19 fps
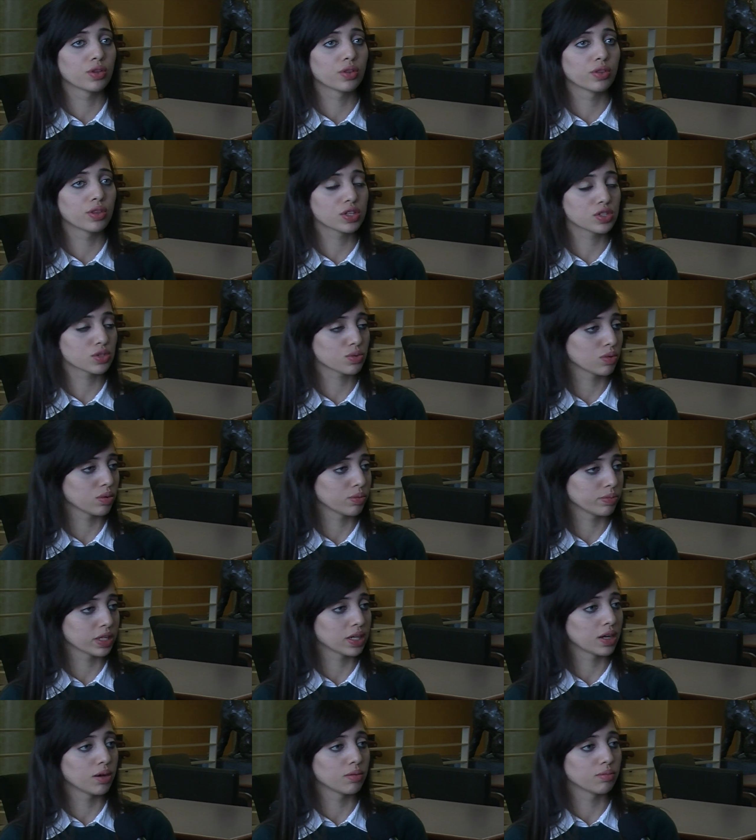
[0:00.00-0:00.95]
this will
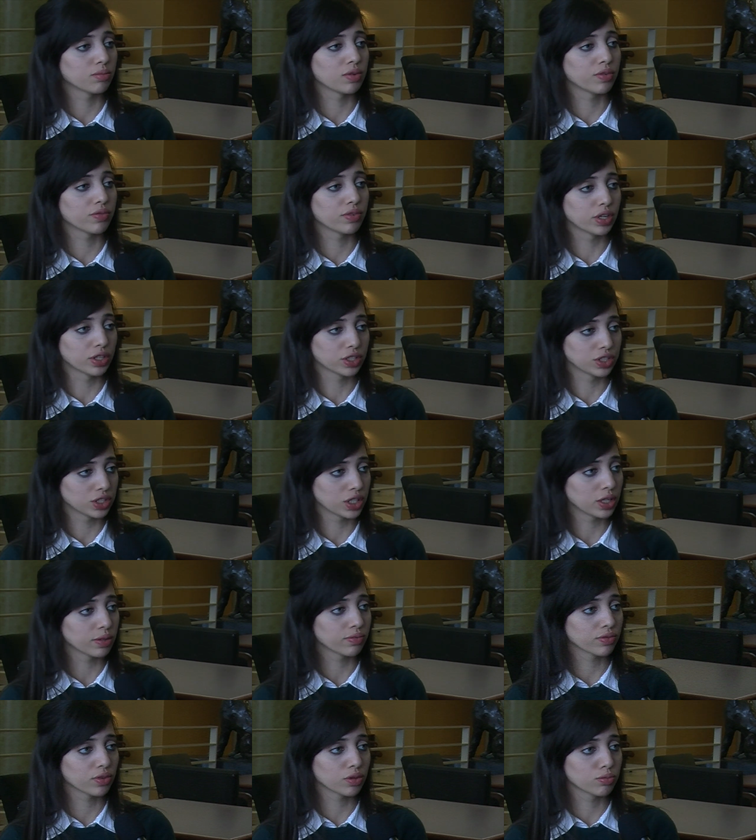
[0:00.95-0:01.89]
become a very
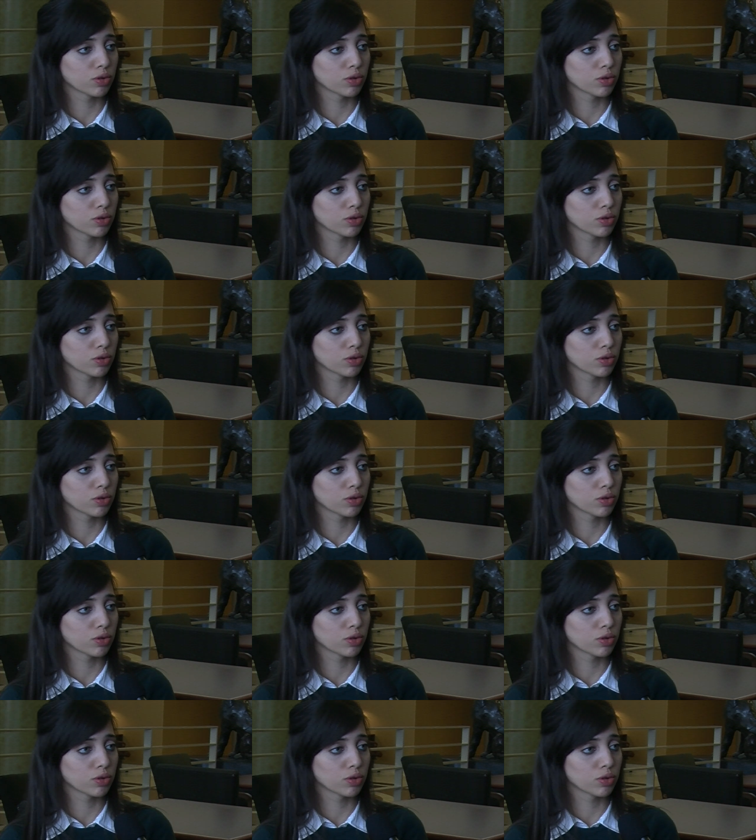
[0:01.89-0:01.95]
shameful